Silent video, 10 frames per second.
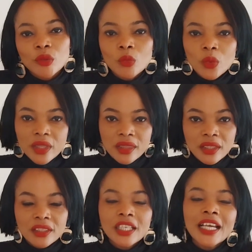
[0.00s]
from
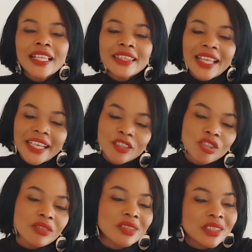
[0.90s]
within. Like
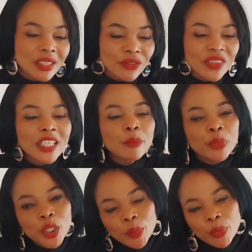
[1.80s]
yourself and
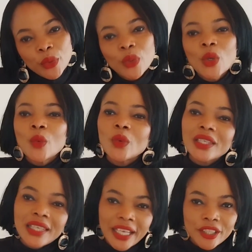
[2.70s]
people
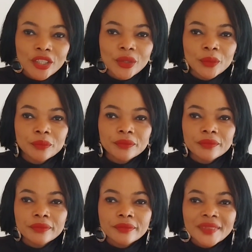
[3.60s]
will like you
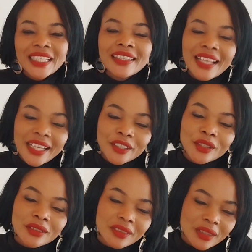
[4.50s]
like
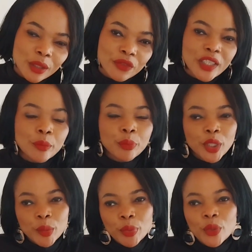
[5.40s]
yourself and
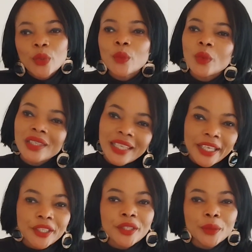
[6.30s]
people will
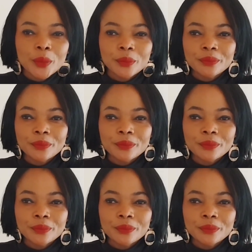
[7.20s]
like you.